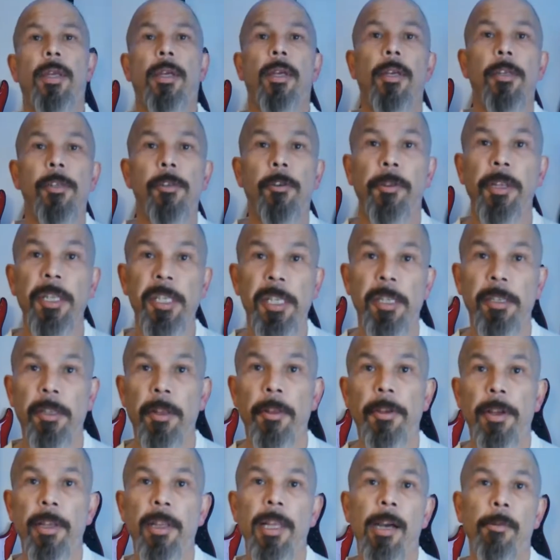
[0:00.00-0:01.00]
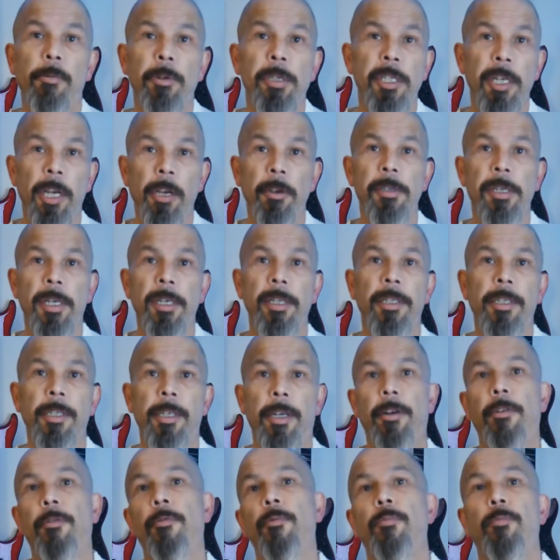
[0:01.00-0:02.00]
So this is the thing that I was using
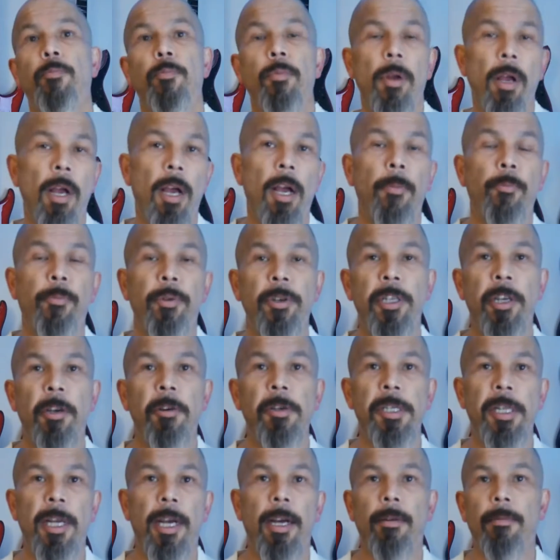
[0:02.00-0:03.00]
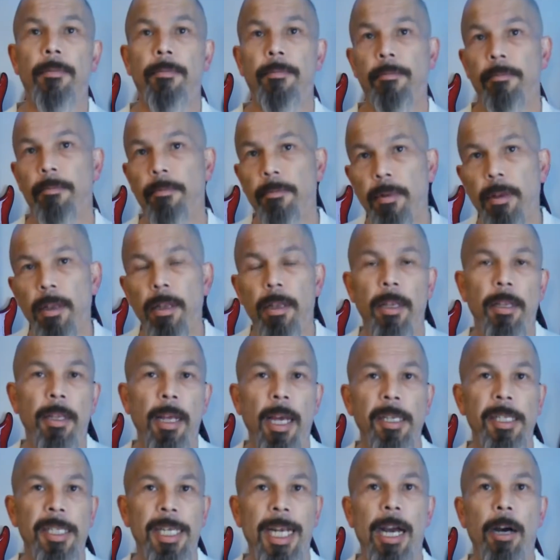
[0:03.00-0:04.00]
to produce that
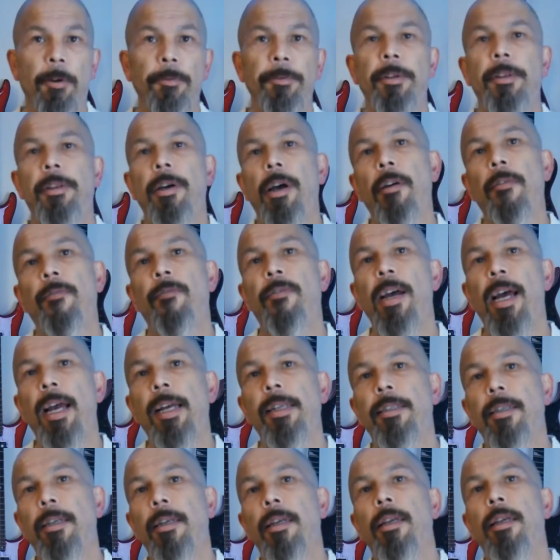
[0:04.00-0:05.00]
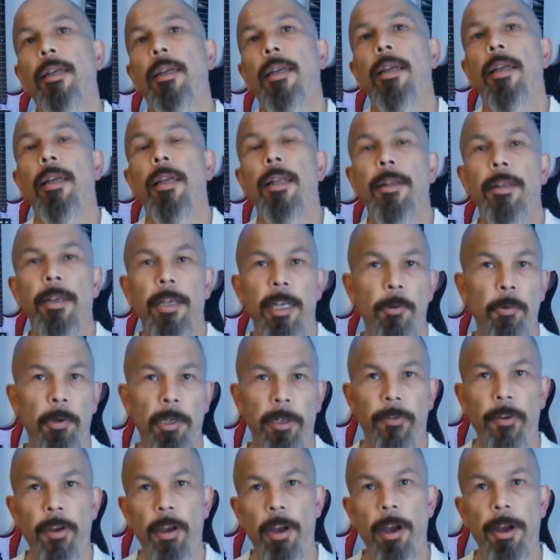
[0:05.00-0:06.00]
sound, that effect that you will
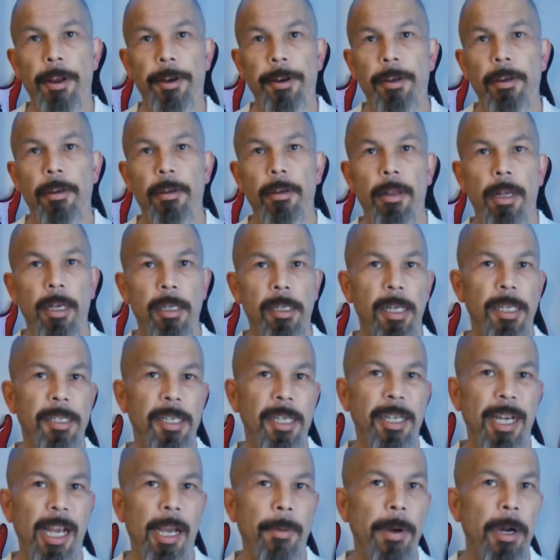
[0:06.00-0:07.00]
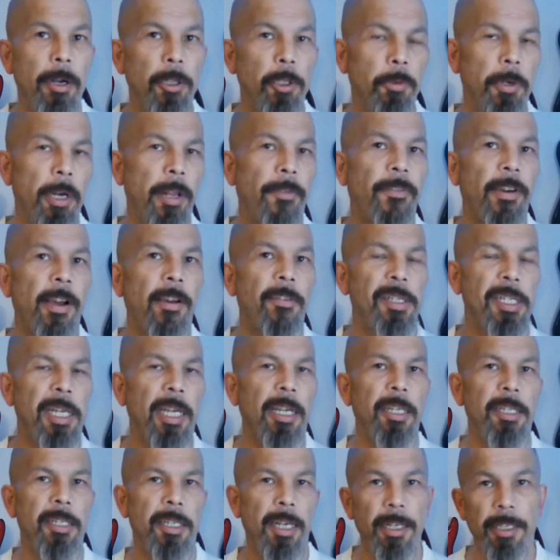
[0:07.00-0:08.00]
have heard, like, as I say, about 25
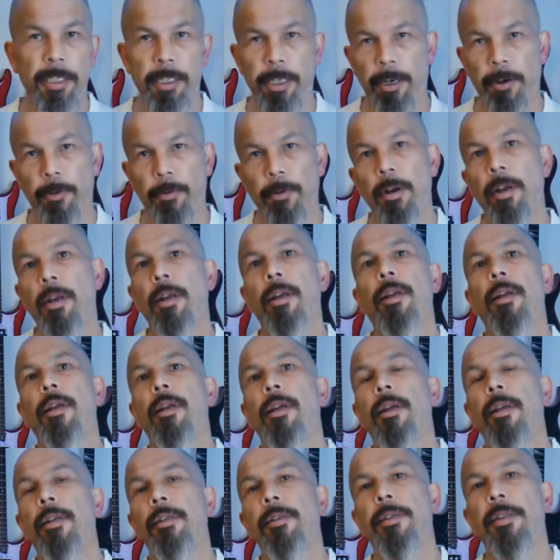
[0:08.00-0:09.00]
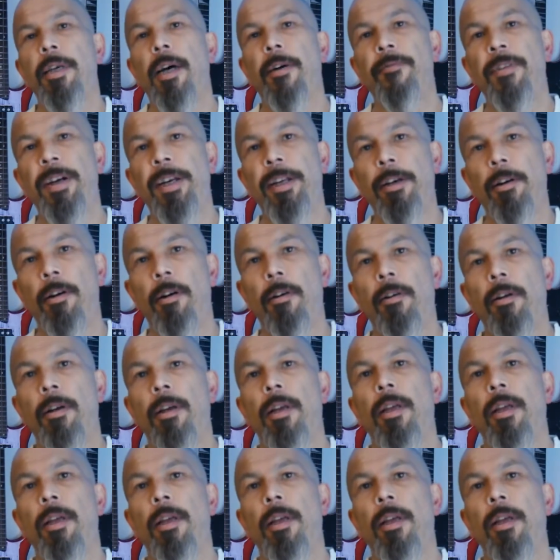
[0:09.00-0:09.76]
seconds into that video.